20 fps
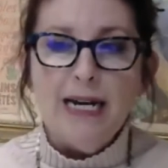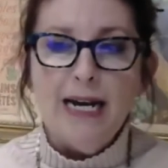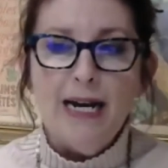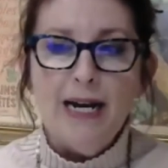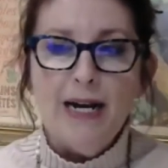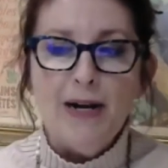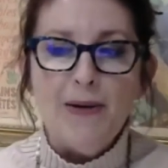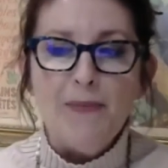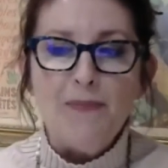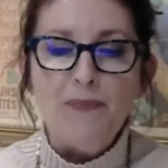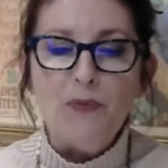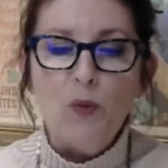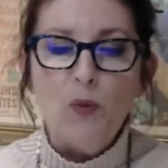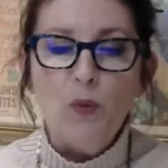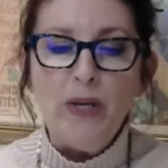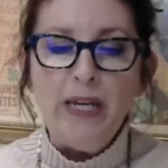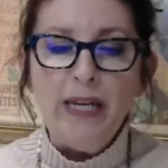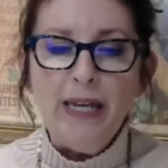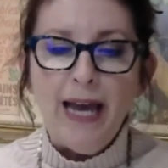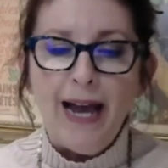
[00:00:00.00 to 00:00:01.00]
um,
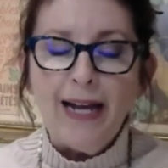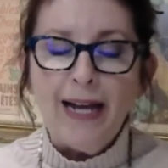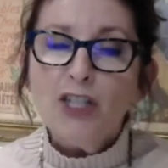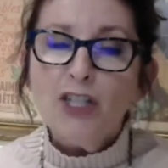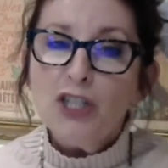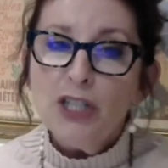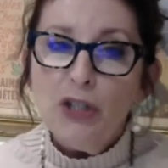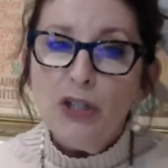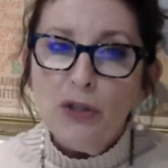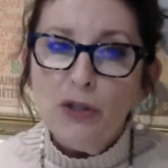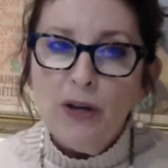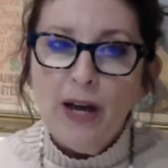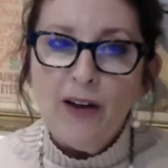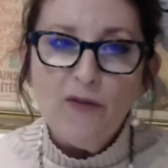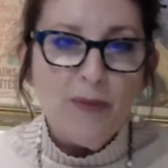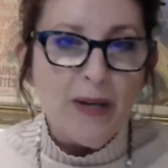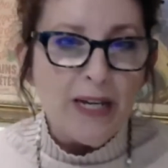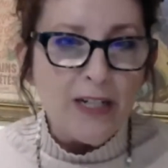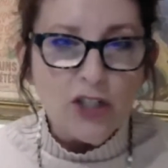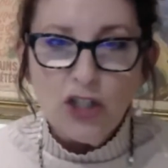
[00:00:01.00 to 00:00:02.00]
we actually
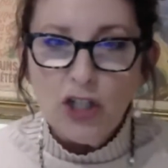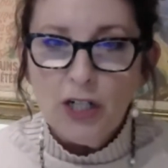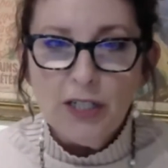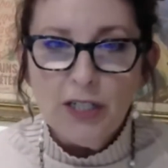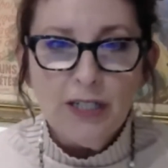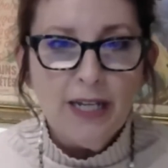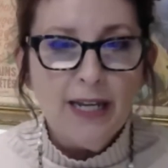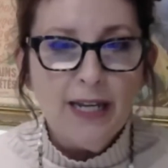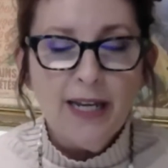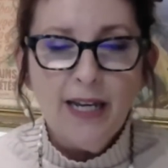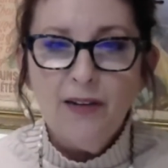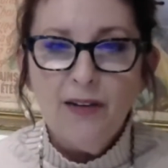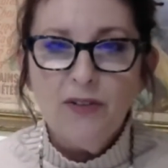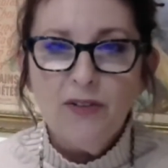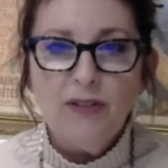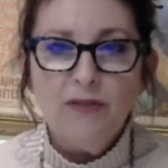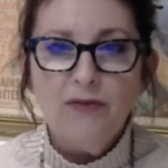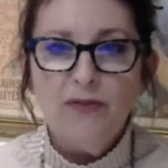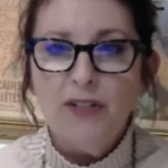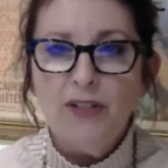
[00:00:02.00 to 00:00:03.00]
have made chardonnay
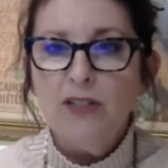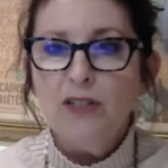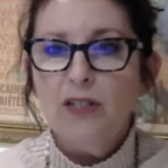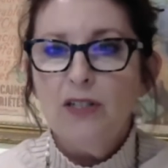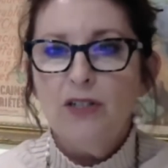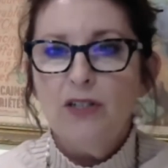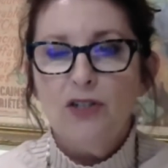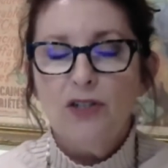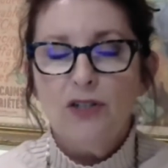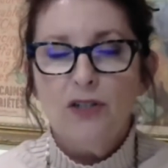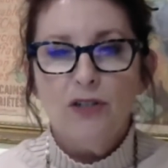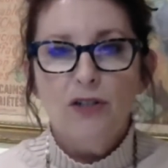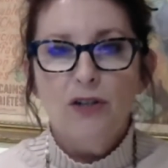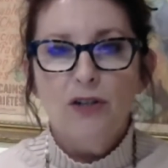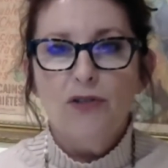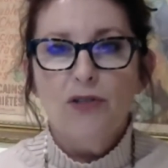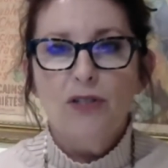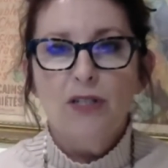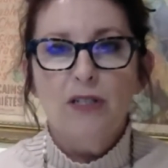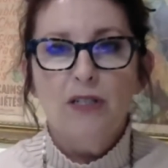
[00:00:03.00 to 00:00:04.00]
every vintage you
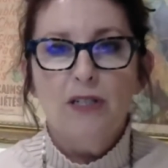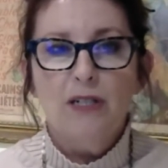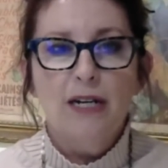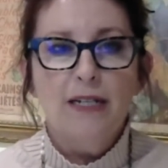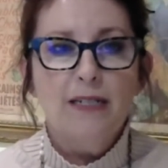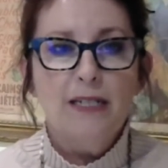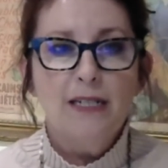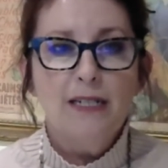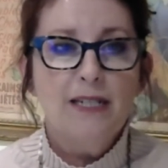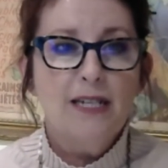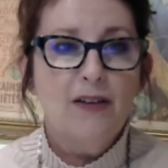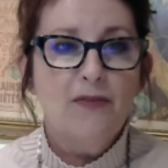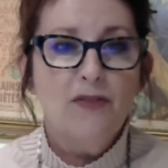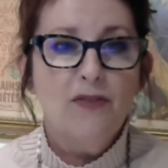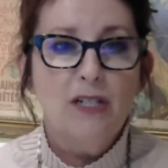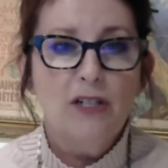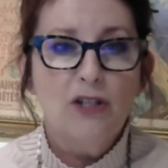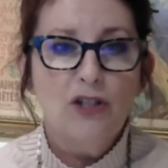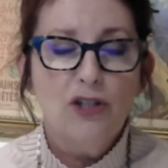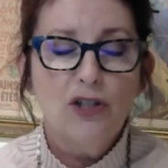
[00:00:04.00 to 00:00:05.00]
know since
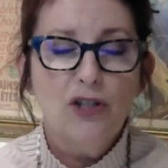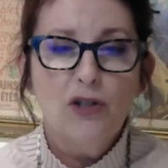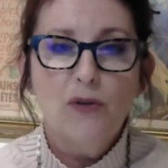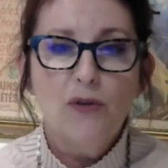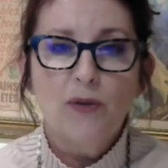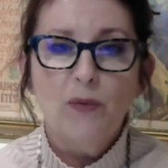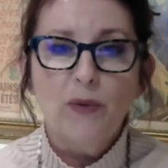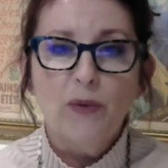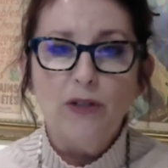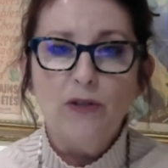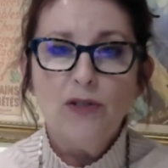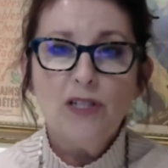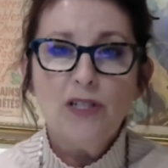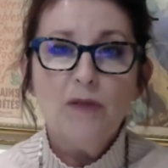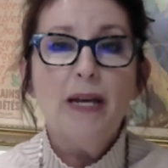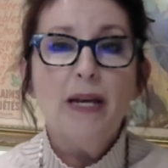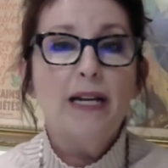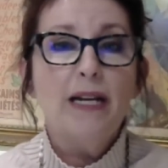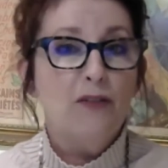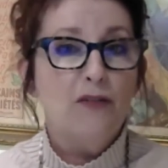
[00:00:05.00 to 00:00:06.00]
1972 and we used to
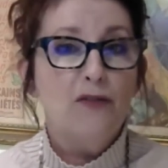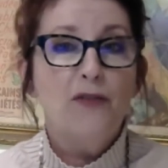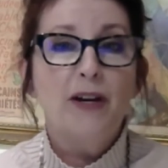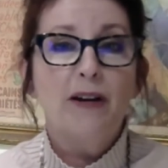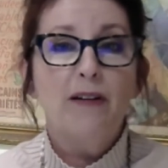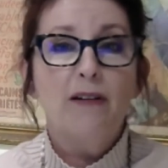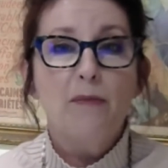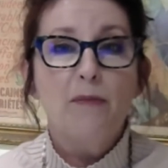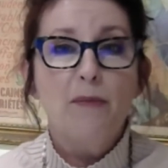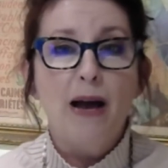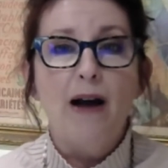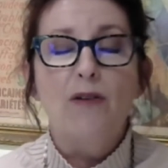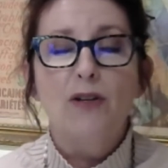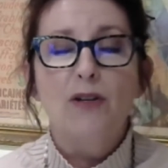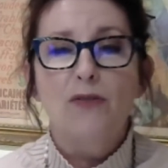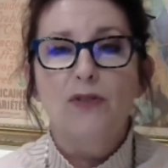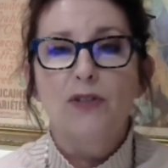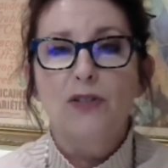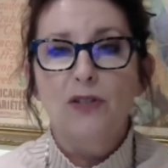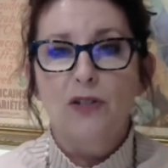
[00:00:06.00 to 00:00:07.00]
make a fair amount
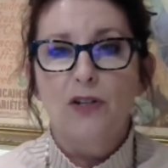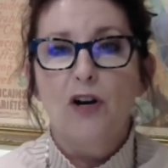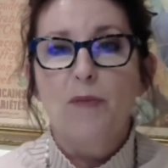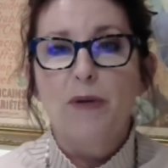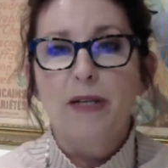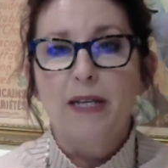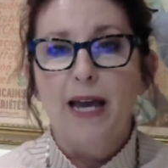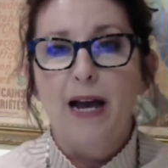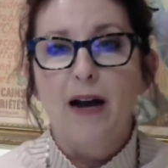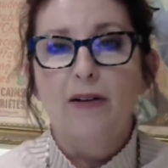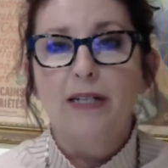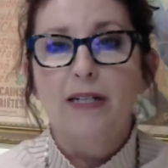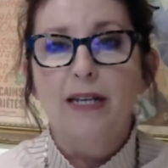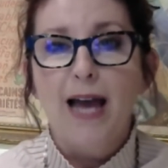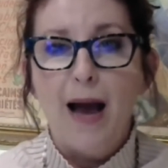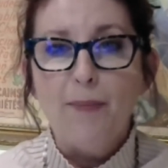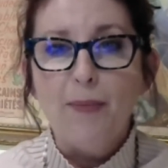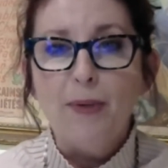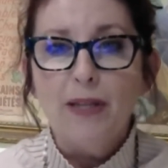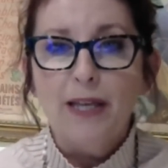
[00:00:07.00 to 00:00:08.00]
of the sonoma county
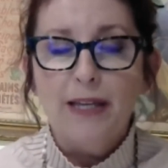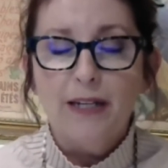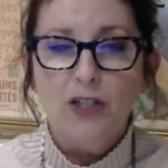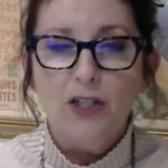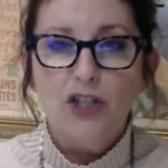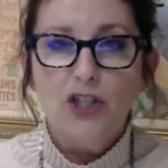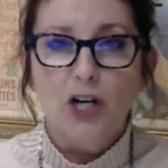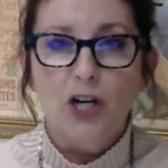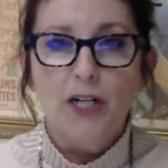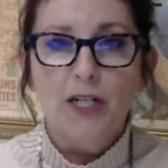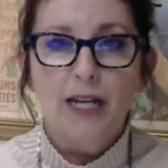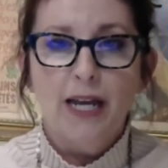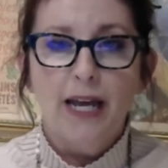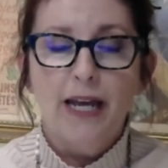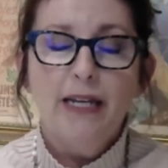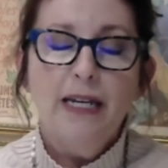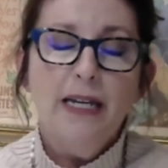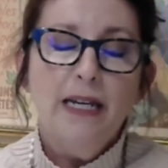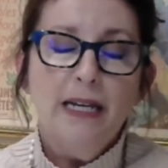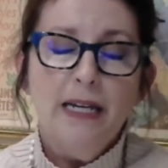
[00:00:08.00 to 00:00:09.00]
appellated chardonnay
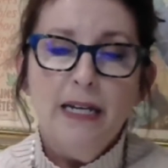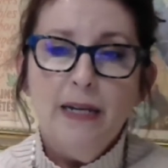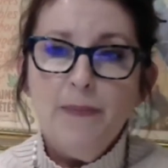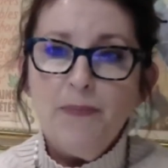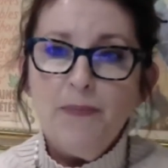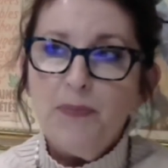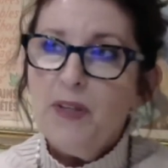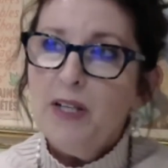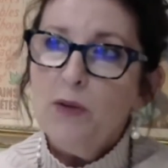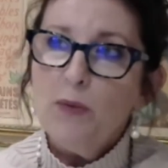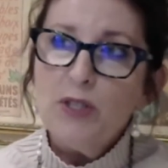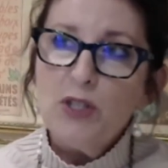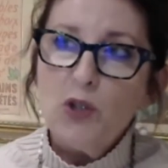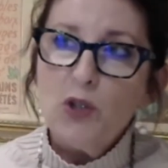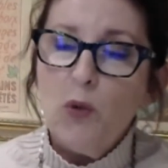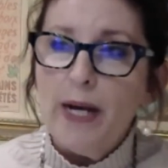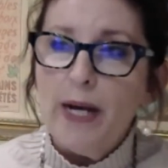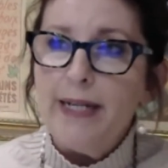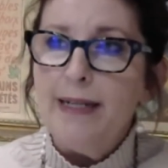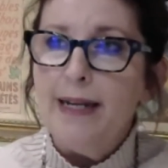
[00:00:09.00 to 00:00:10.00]
and it was
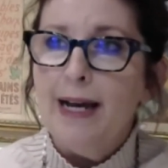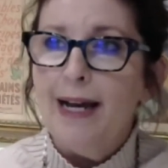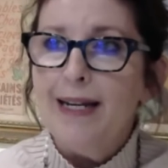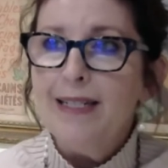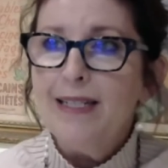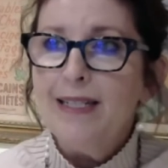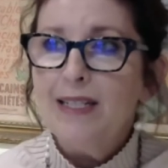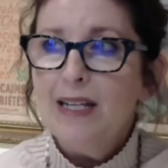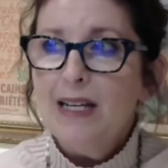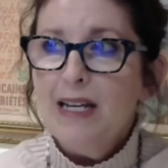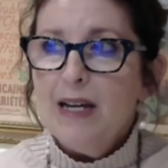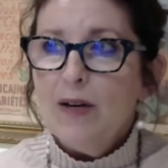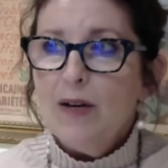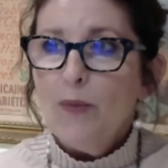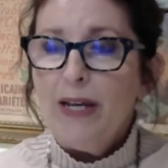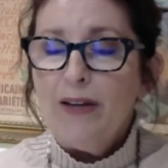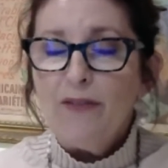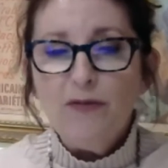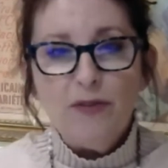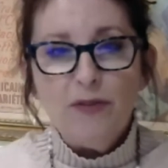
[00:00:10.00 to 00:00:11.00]
quite nice
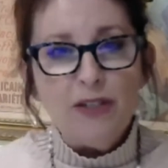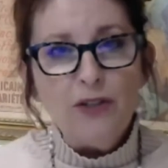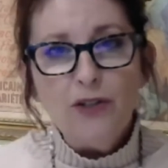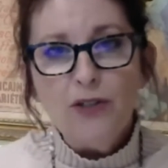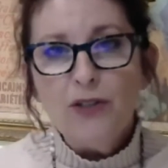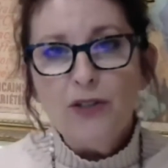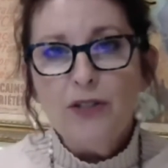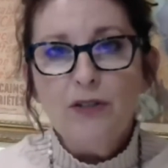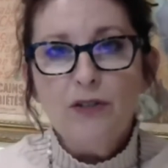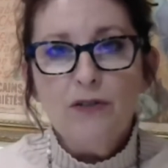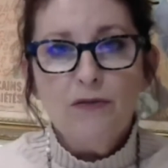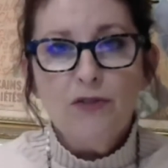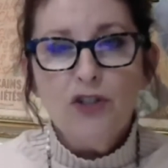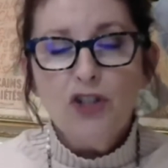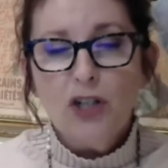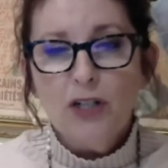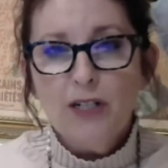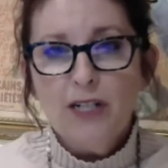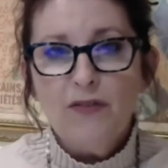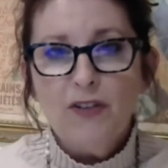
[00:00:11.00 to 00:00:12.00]
we had vineyards and
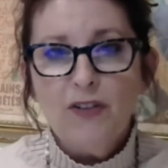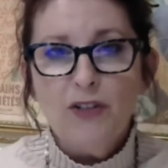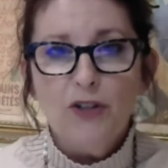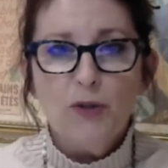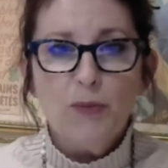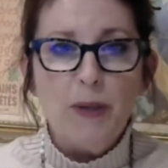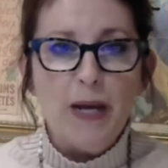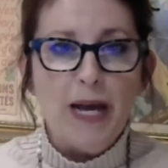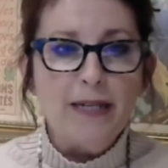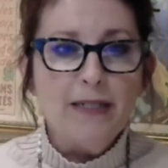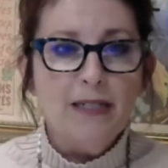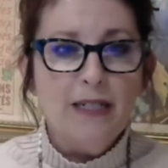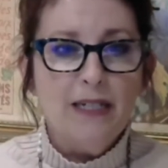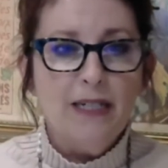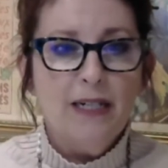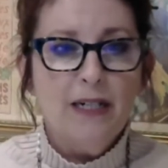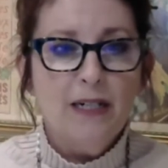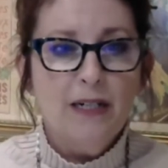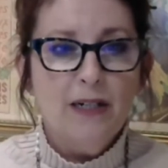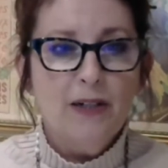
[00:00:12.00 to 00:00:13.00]
Chardonnay vineyards planted
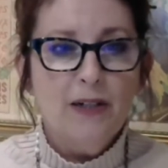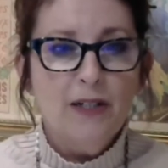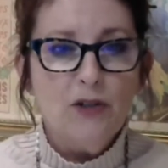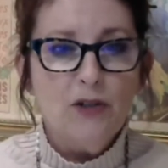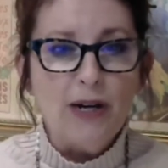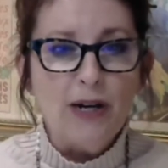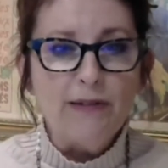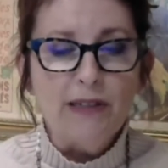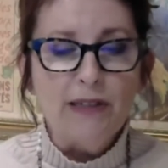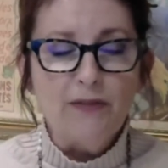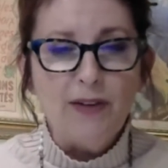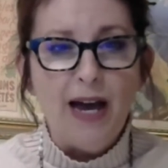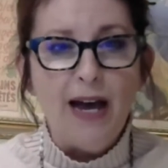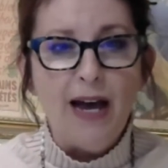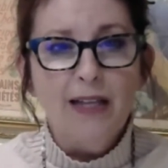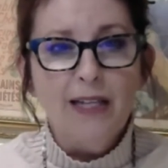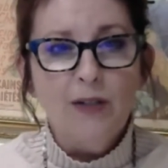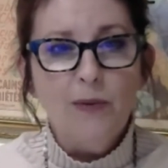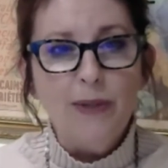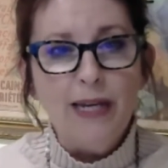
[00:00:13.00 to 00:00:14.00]
here in Dry Creek
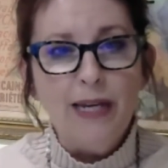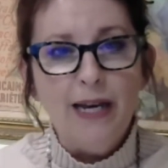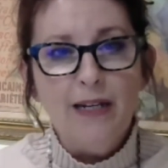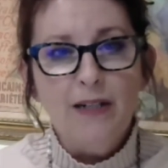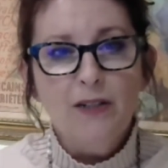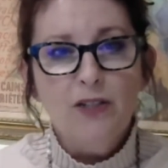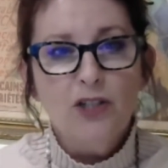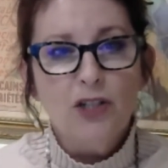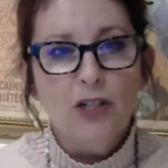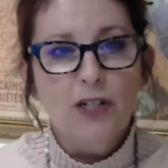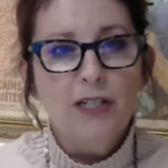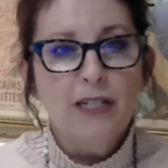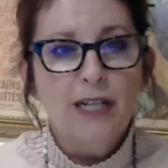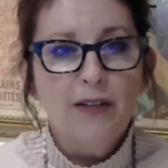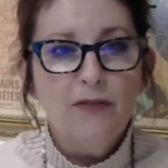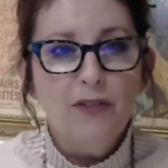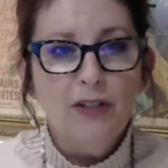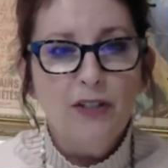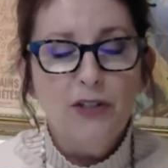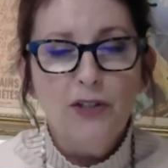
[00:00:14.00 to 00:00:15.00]
Valley. We had a
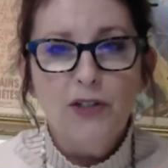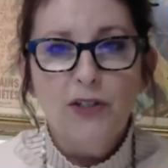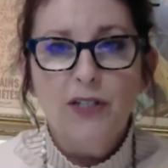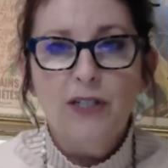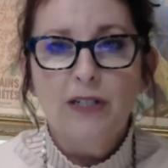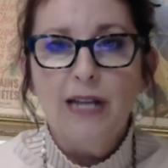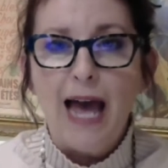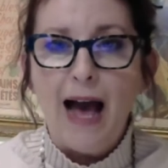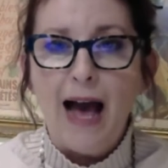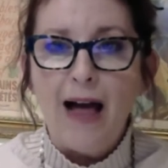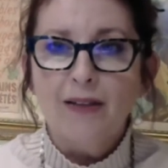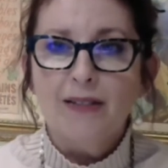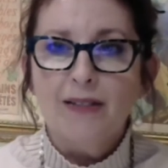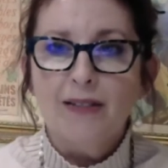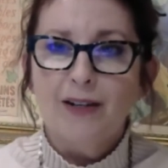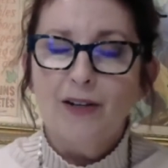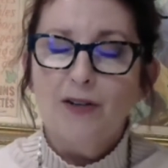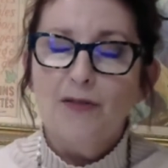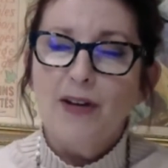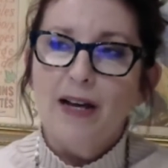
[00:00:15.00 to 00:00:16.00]
Chardonnay vineyard in
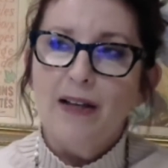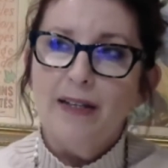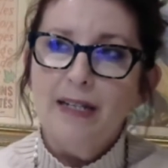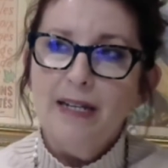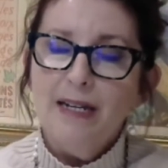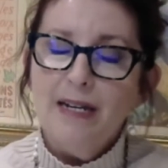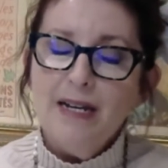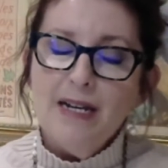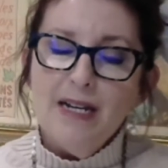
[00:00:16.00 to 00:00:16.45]
Alexander Valley.